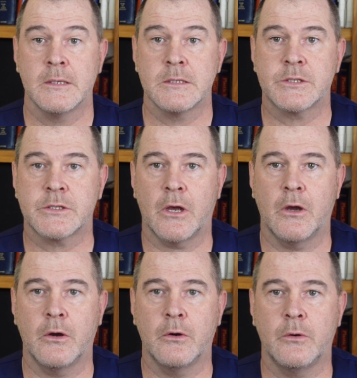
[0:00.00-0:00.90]

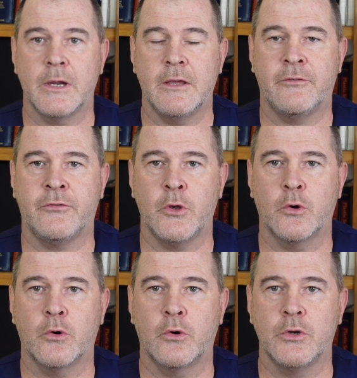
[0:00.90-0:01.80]
So if
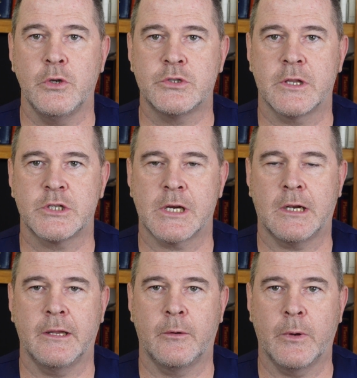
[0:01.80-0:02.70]
you're new to the
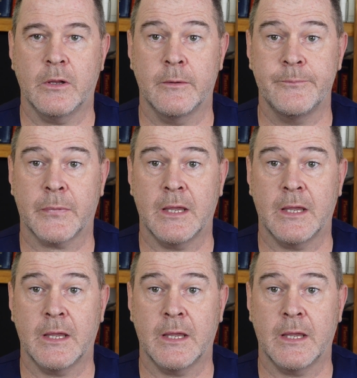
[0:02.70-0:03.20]
channel, then welcome.